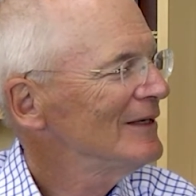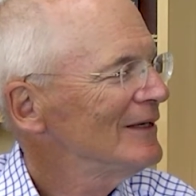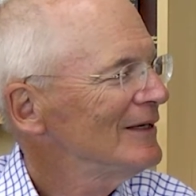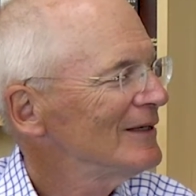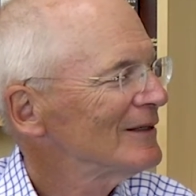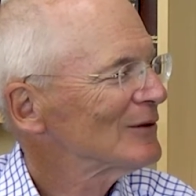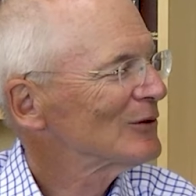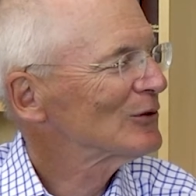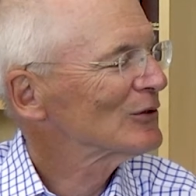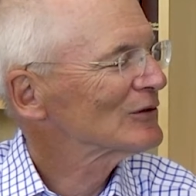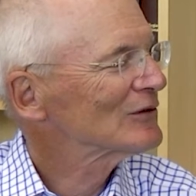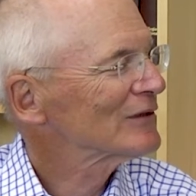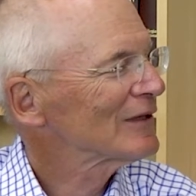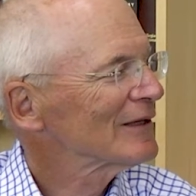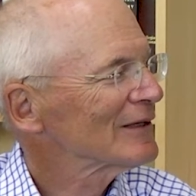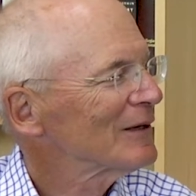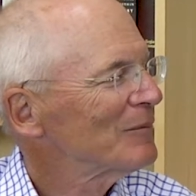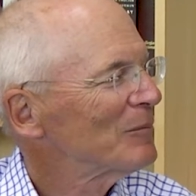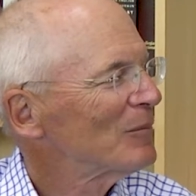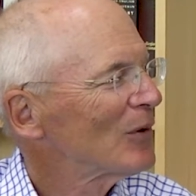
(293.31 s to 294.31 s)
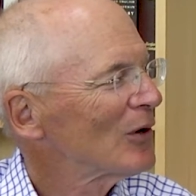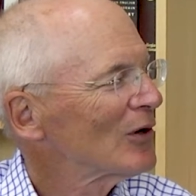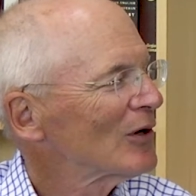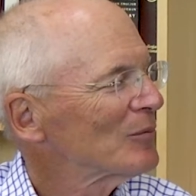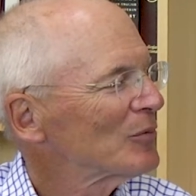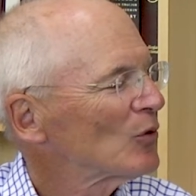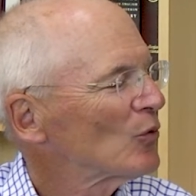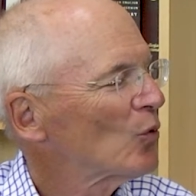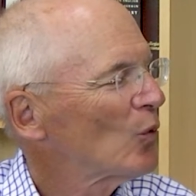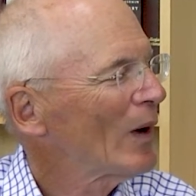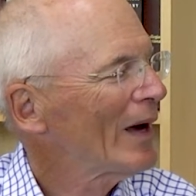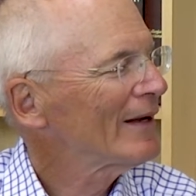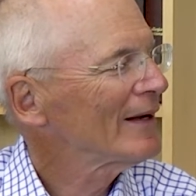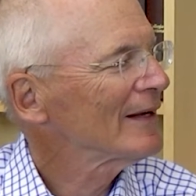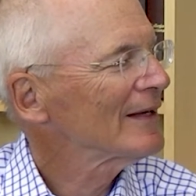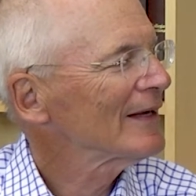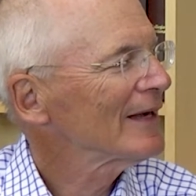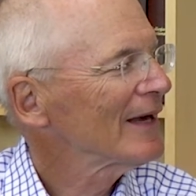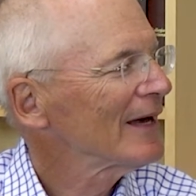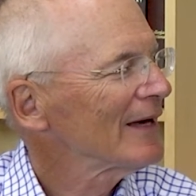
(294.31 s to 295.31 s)
It looks like a marble
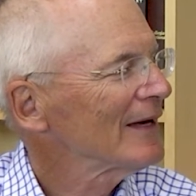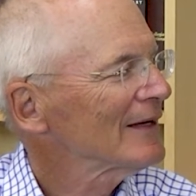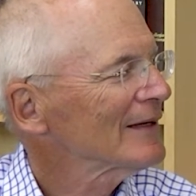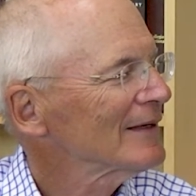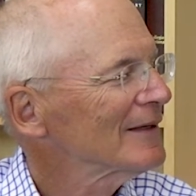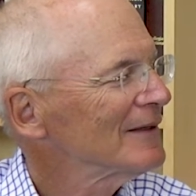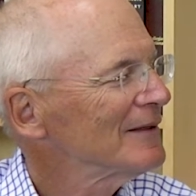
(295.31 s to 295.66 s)
wedding cake.